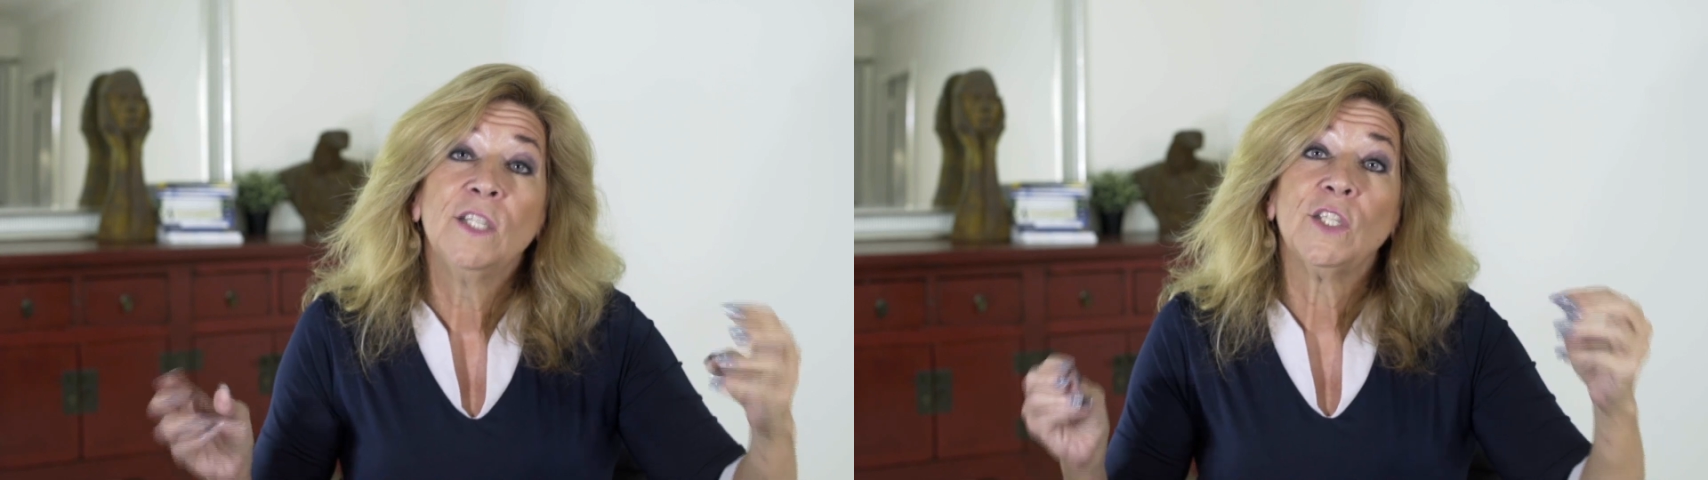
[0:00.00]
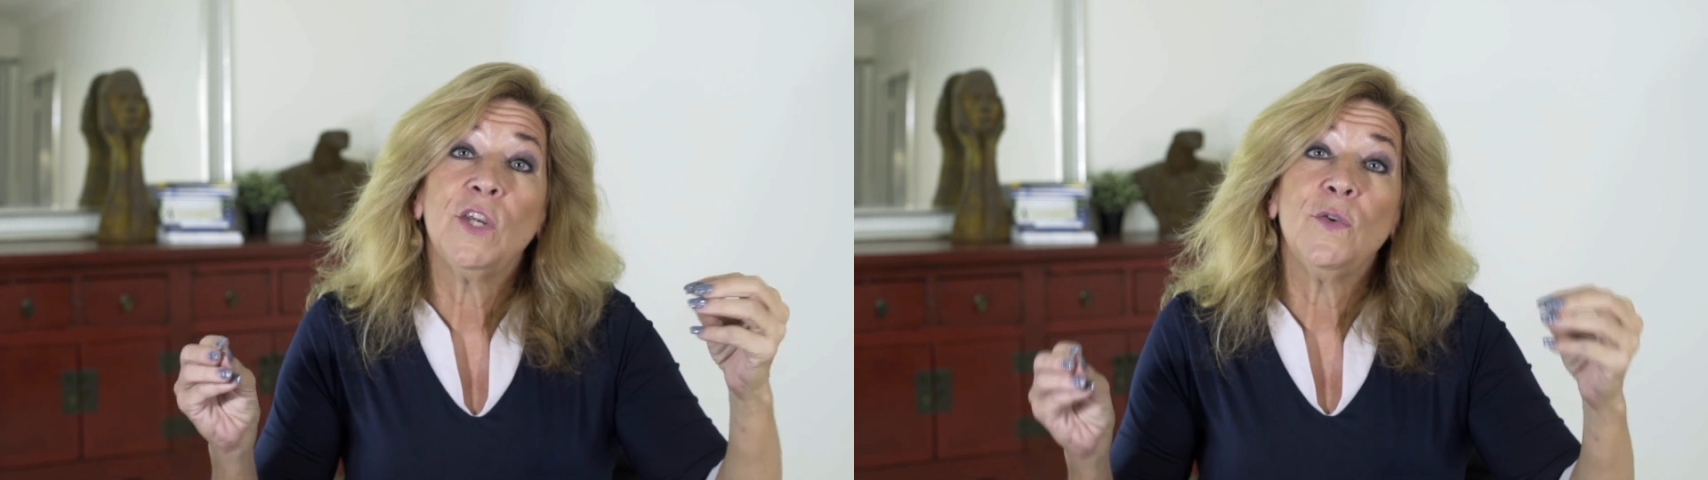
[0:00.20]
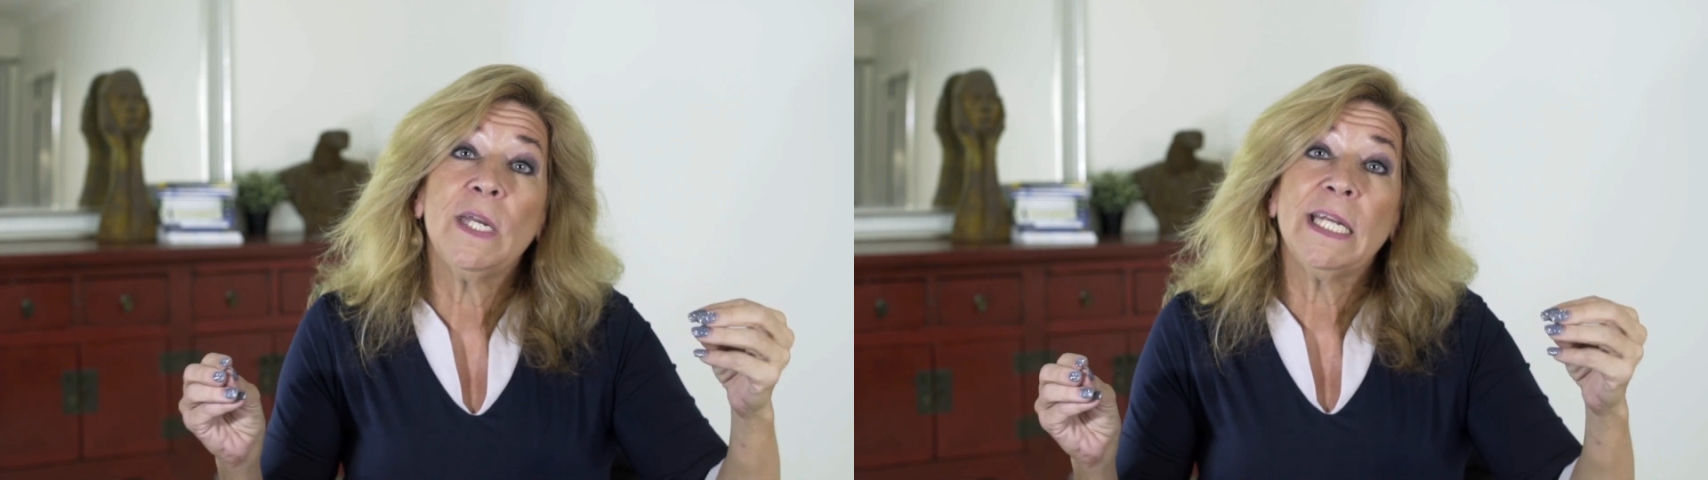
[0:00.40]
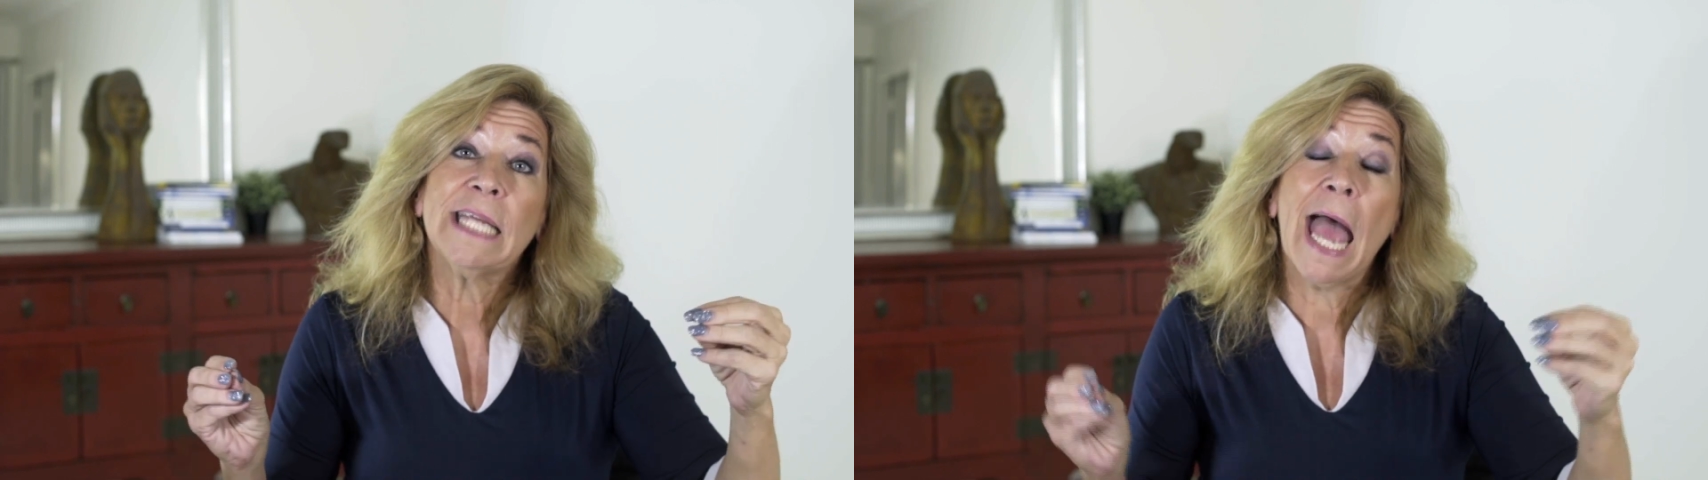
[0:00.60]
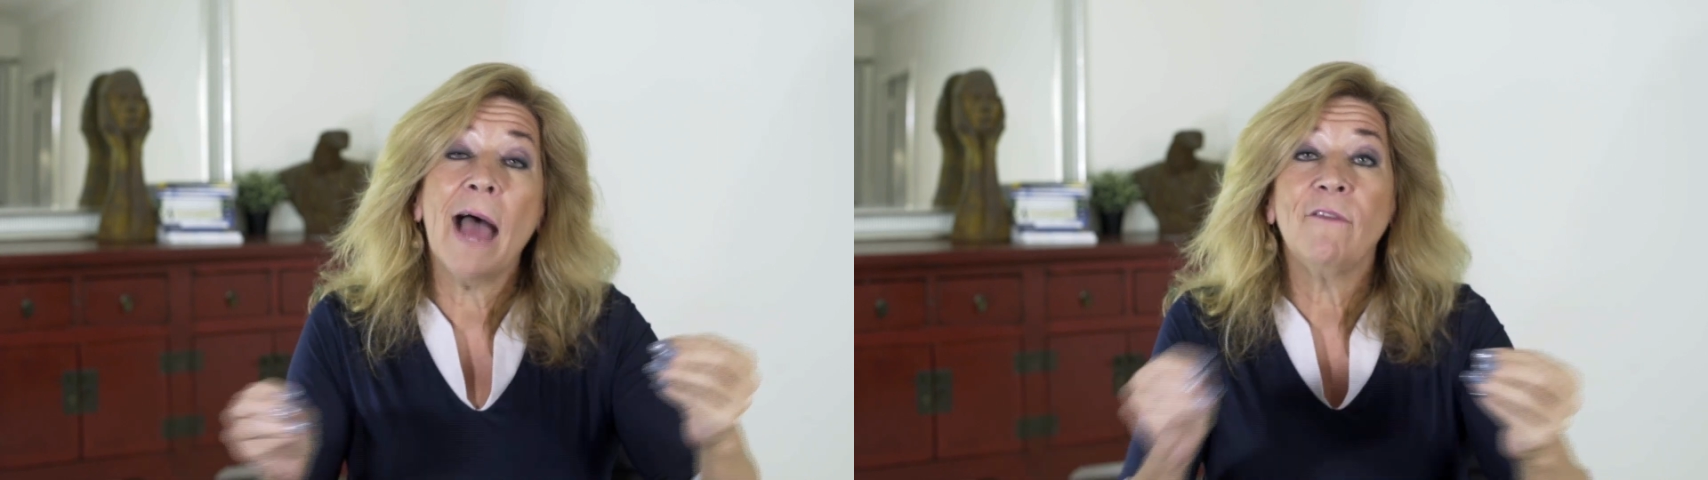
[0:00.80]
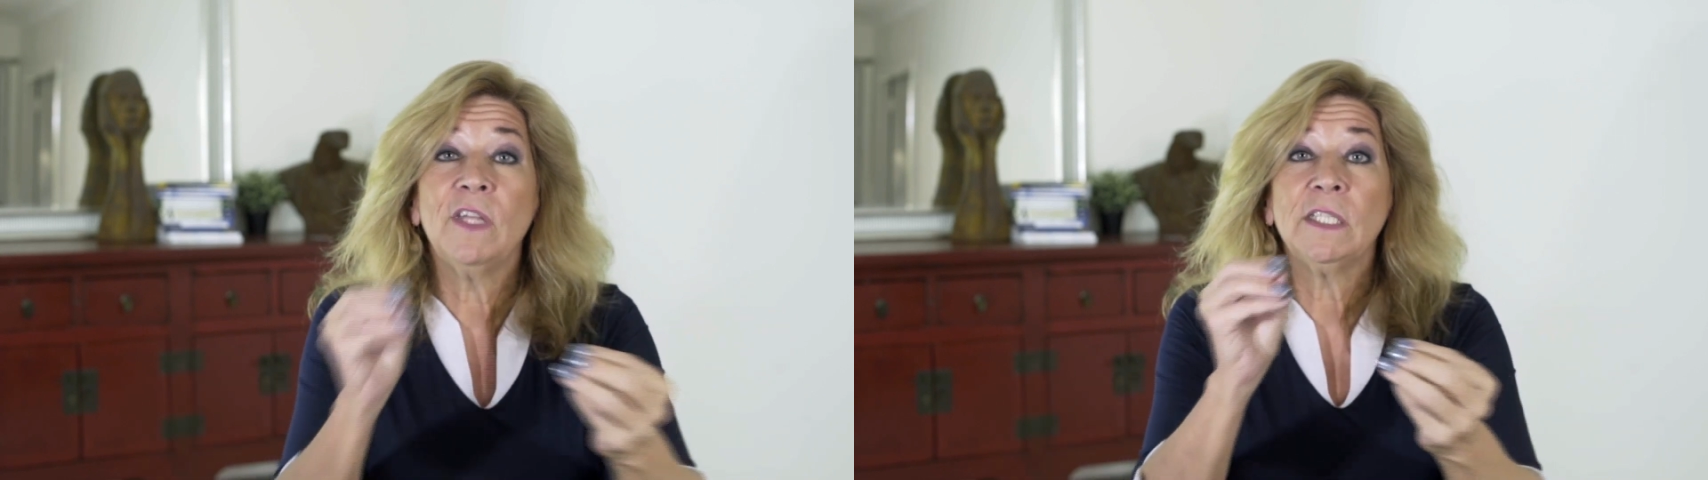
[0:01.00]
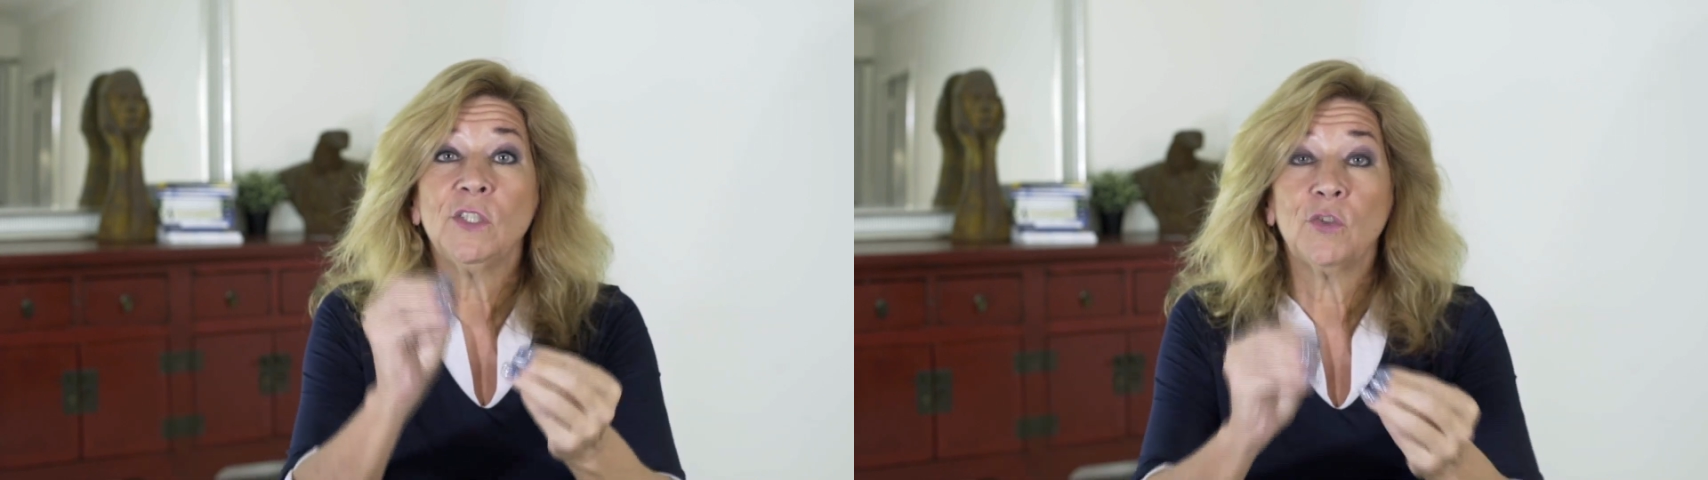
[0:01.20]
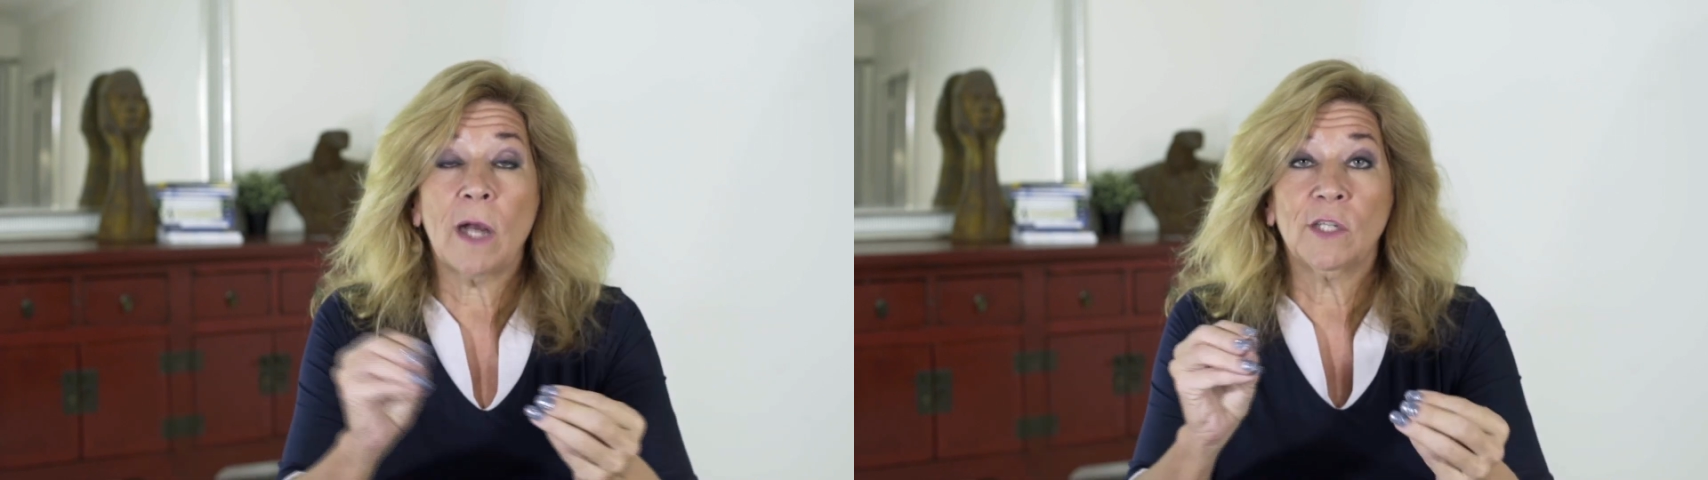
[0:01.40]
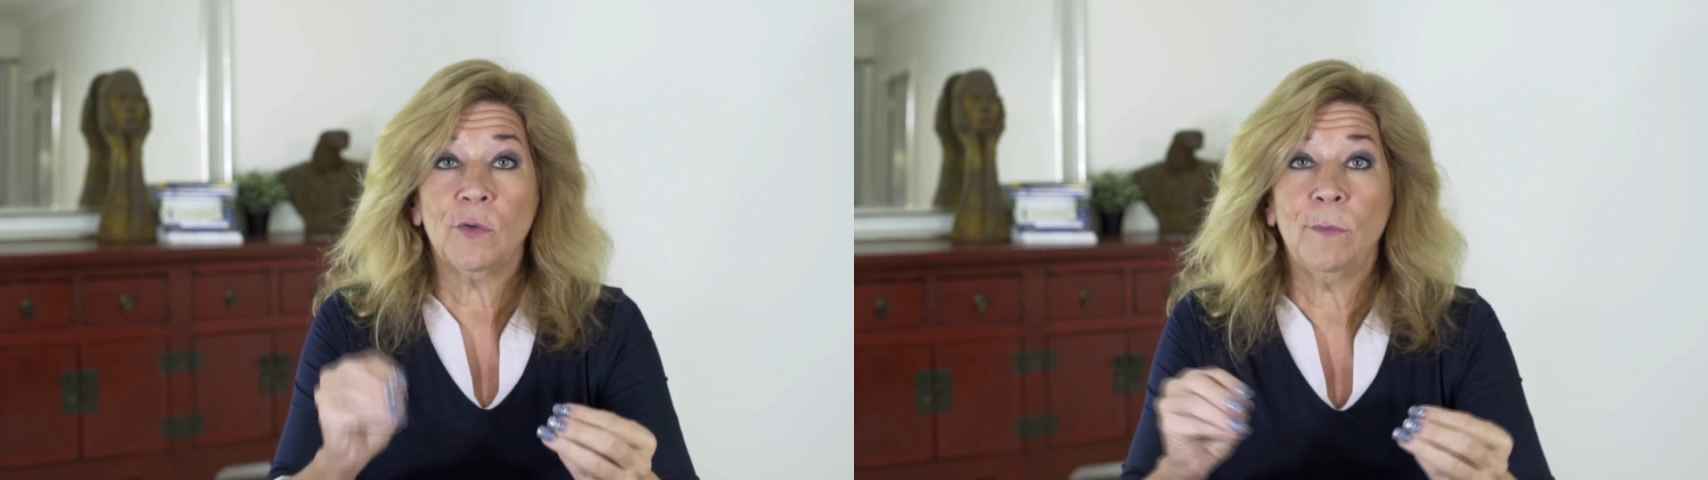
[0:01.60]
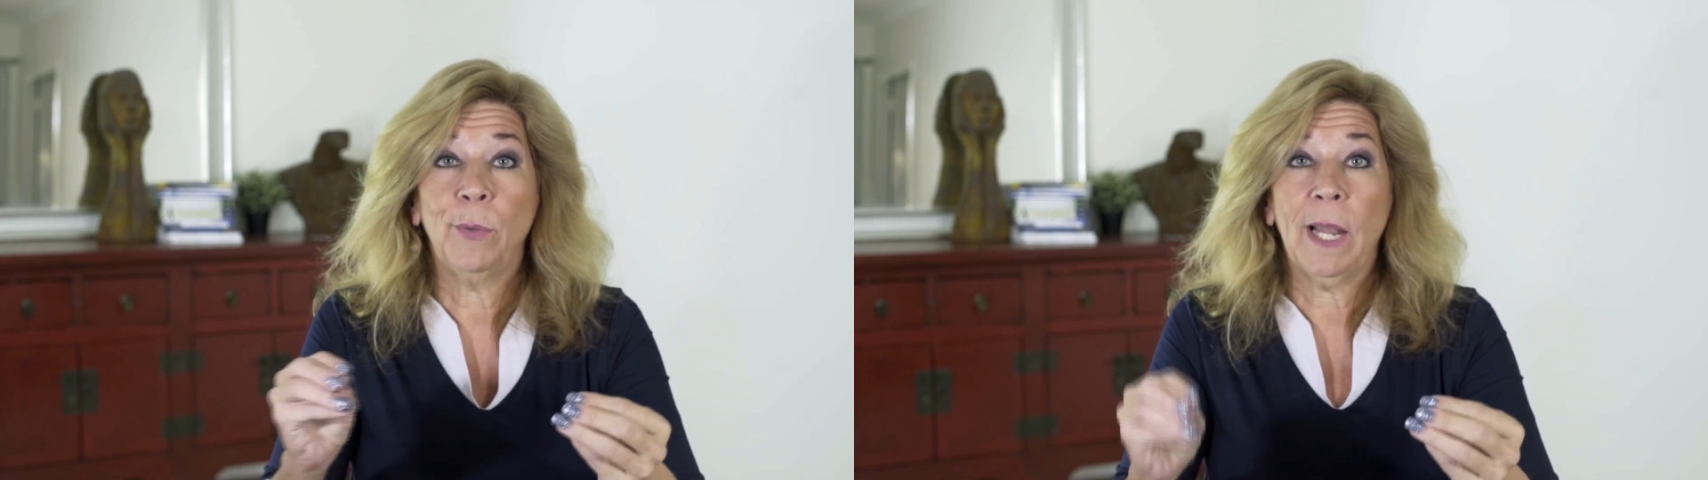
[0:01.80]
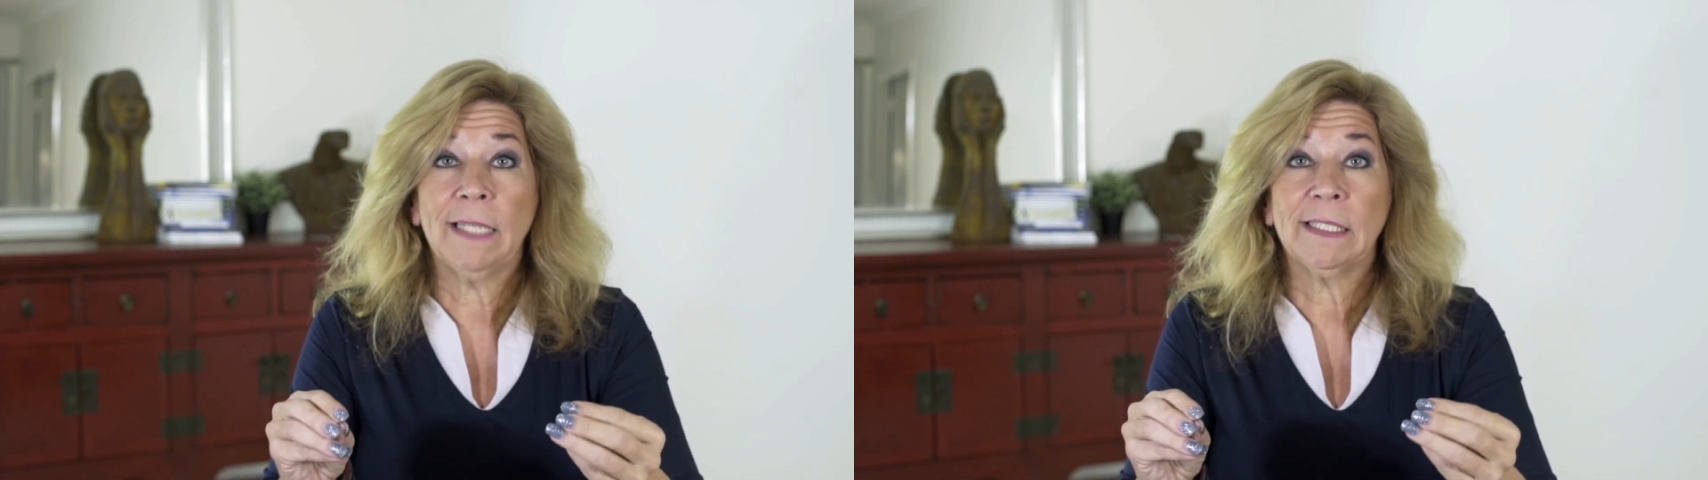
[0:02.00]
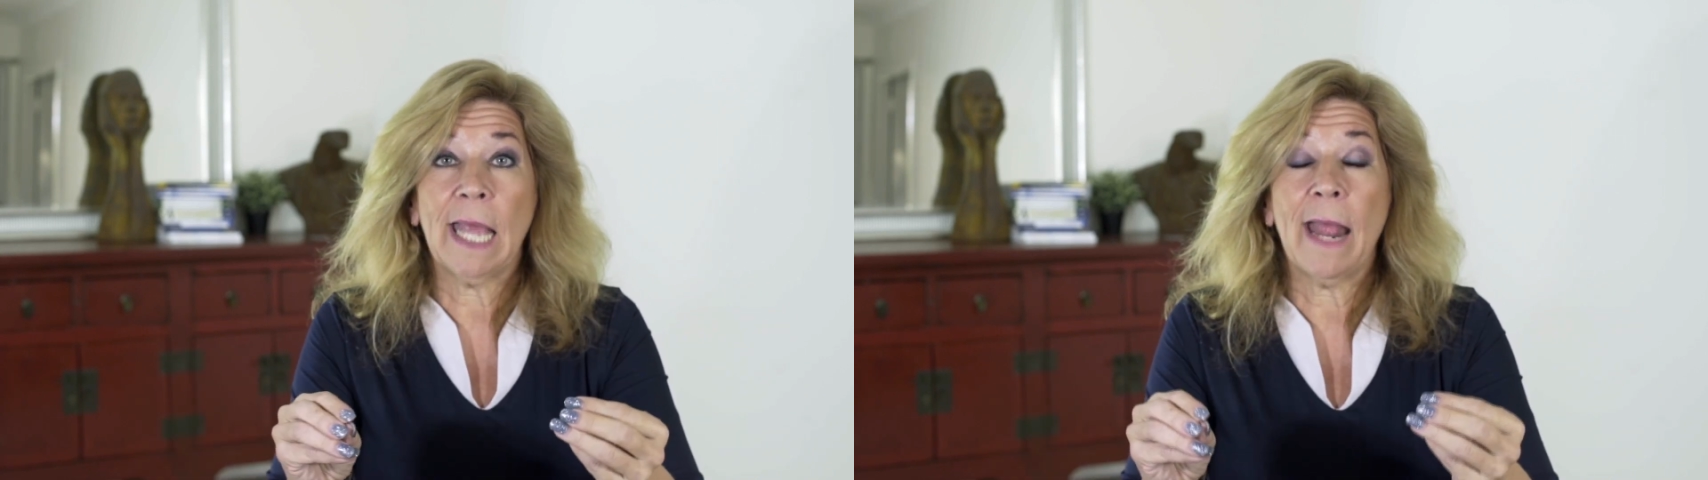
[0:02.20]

So you need to have this structure in place.